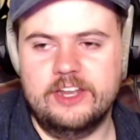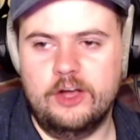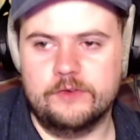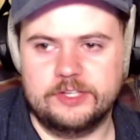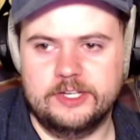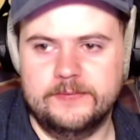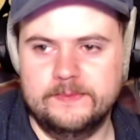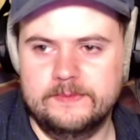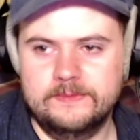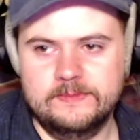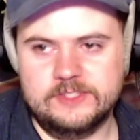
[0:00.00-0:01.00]
an overdub,
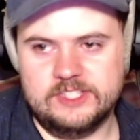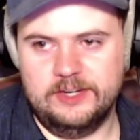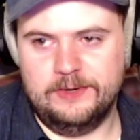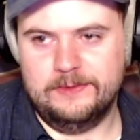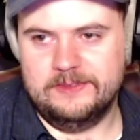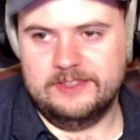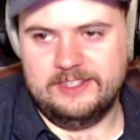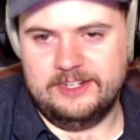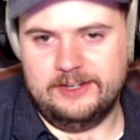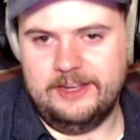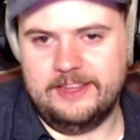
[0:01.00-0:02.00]
so,
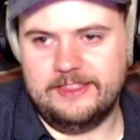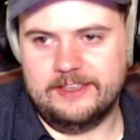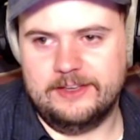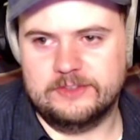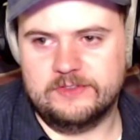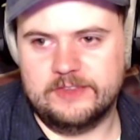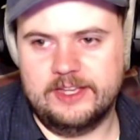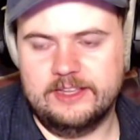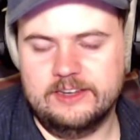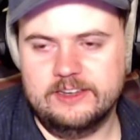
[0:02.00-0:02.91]
anything goes for that.